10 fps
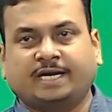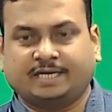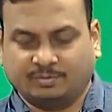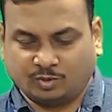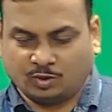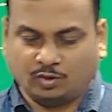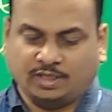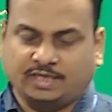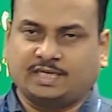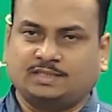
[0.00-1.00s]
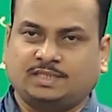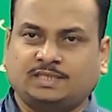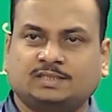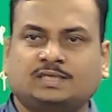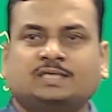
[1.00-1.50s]
item to
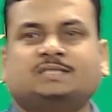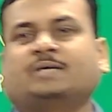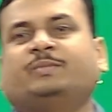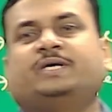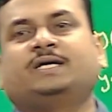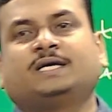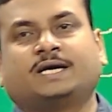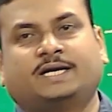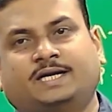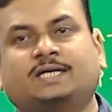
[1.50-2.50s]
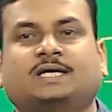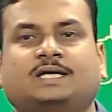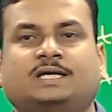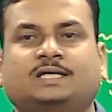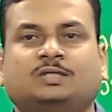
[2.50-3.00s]
intrinsic
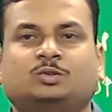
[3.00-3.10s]
semiconductor.